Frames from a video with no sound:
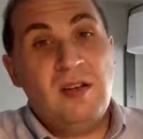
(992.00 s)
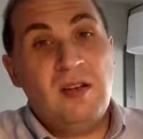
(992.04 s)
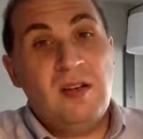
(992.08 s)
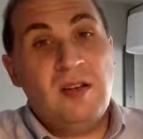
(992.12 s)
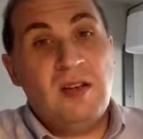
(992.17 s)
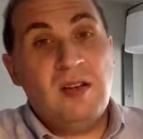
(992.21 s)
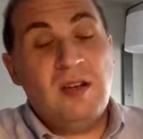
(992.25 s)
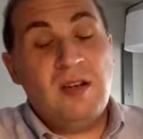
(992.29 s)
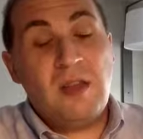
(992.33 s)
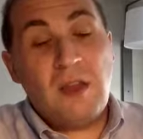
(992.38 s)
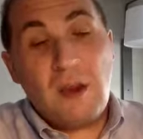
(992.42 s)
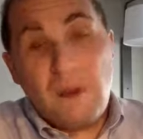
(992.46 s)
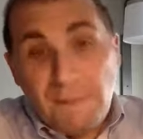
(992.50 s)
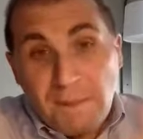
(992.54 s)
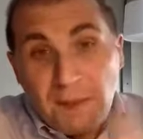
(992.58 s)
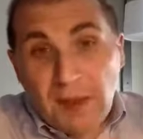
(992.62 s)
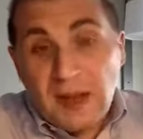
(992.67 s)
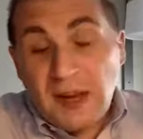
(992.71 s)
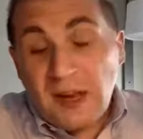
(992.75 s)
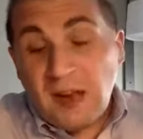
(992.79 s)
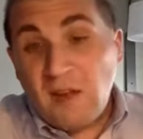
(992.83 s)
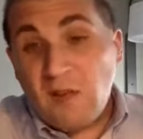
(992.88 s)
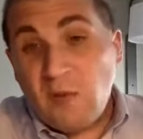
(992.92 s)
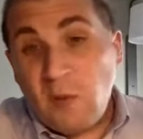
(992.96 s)
there are
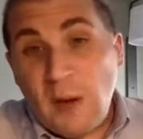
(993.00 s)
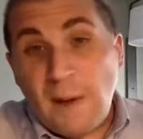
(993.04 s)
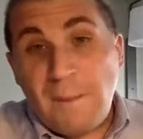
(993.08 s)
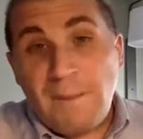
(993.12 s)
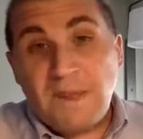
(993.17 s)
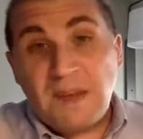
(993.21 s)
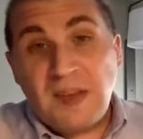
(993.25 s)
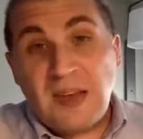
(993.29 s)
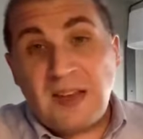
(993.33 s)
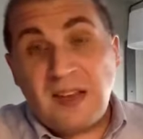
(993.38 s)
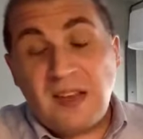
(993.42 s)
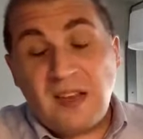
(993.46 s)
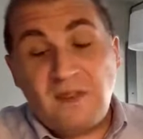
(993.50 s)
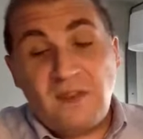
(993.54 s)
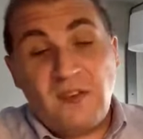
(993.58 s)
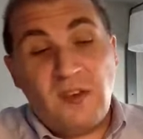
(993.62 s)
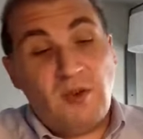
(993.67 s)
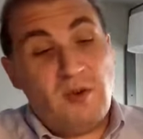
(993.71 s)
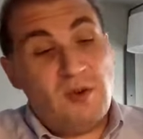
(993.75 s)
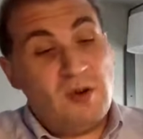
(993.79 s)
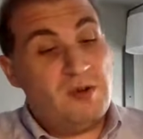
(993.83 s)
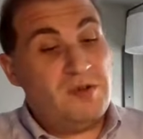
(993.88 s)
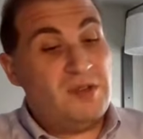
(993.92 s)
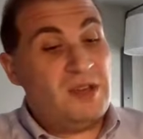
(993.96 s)
plenty of websites if you
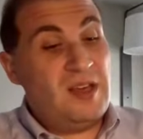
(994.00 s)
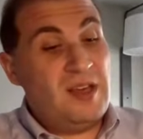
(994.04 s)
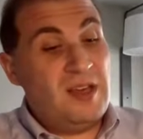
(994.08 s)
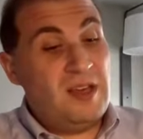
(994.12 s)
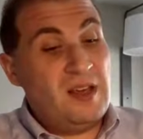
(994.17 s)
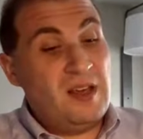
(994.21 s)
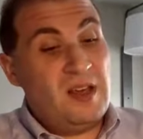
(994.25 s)
know the